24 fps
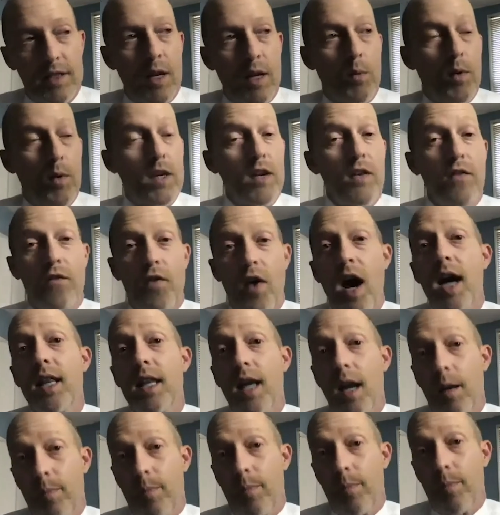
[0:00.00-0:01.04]
And when you find
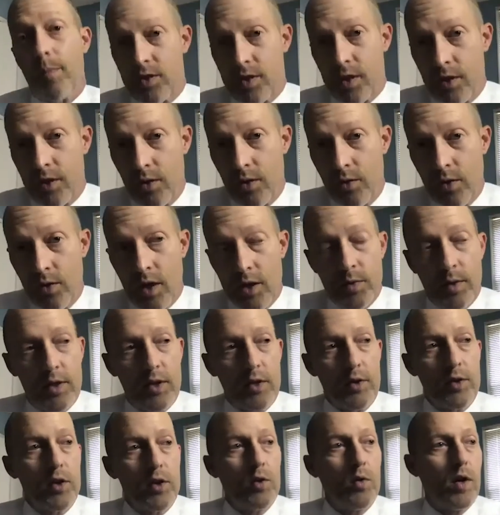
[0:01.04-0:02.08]
that person who knows what
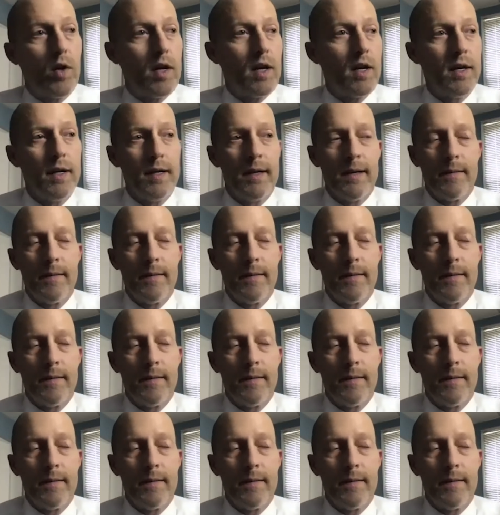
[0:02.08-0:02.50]
they're doing,